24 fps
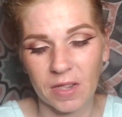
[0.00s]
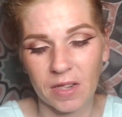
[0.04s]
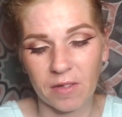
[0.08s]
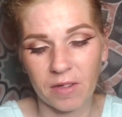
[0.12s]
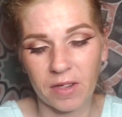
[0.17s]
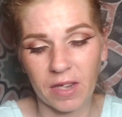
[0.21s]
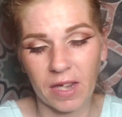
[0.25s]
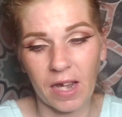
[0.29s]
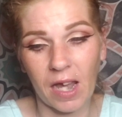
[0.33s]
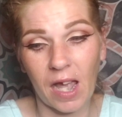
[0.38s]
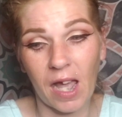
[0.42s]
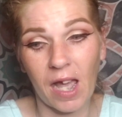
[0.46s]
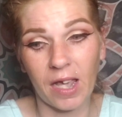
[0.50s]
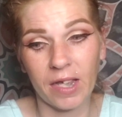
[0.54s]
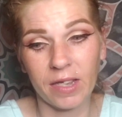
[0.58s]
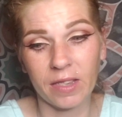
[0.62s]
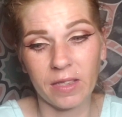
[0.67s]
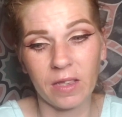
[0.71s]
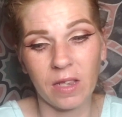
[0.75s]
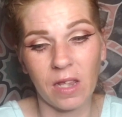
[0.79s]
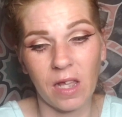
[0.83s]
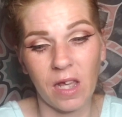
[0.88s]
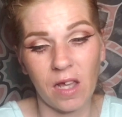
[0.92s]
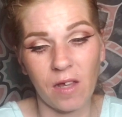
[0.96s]
Okay, I
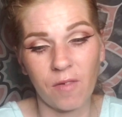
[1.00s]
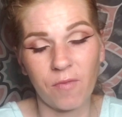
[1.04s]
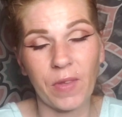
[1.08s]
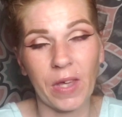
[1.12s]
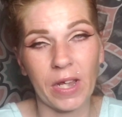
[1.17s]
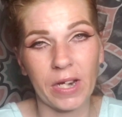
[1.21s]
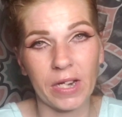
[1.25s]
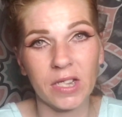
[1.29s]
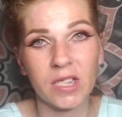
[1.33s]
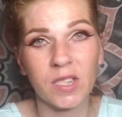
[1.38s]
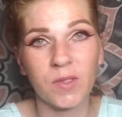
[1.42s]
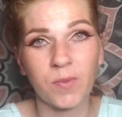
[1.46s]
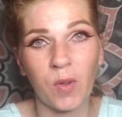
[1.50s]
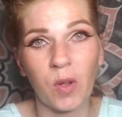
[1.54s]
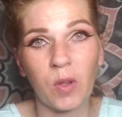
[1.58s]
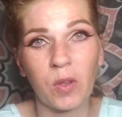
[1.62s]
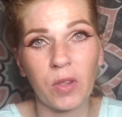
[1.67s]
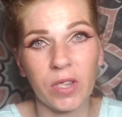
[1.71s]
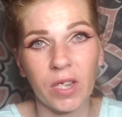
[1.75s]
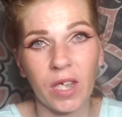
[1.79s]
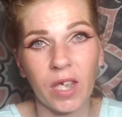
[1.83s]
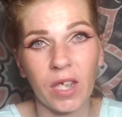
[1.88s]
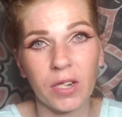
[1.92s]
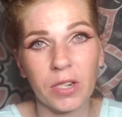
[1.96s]
love that
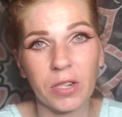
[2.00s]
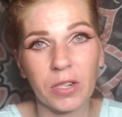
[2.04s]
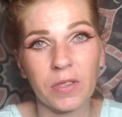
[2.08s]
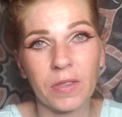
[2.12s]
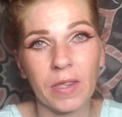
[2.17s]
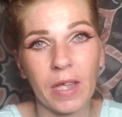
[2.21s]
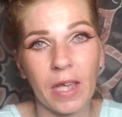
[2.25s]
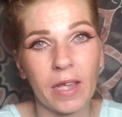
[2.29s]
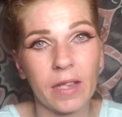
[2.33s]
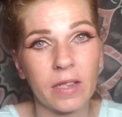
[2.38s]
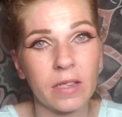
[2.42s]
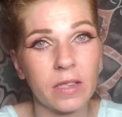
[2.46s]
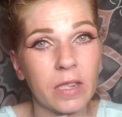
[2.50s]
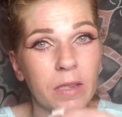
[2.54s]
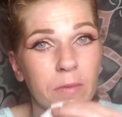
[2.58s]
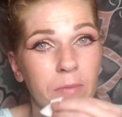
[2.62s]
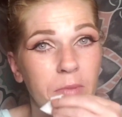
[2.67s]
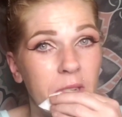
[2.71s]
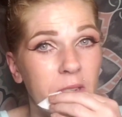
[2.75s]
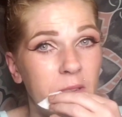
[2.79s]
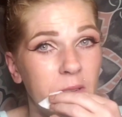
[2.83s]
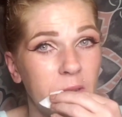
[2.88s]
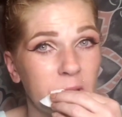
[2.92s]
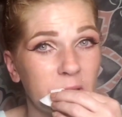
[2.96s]
exfoliator, that
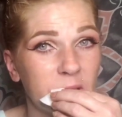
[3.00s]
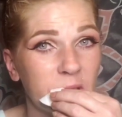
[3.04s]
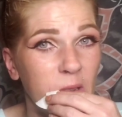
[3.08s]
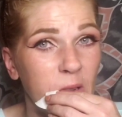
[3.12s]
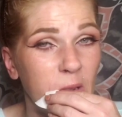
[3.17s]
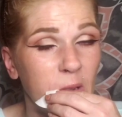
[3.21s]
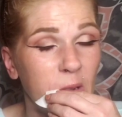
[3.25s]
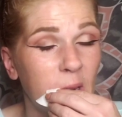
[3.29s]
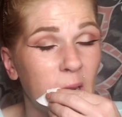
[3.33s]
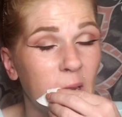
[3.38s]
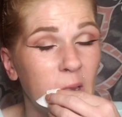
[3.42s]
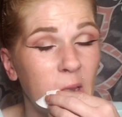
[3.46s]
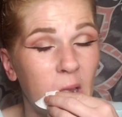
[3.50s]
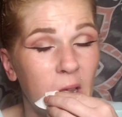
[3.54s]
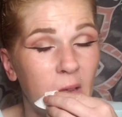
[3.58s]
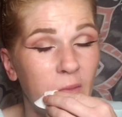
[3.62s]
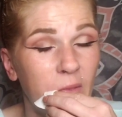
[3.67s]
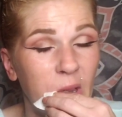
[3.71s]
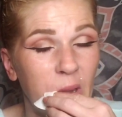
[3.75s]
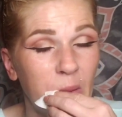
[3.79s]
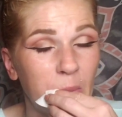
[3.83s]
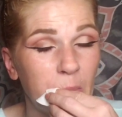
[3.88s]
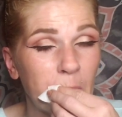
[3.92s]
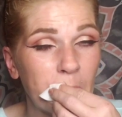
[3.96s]
lip conditioner. I
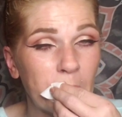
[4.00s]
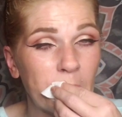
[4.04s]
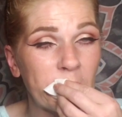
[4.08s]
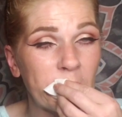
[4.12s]
love it.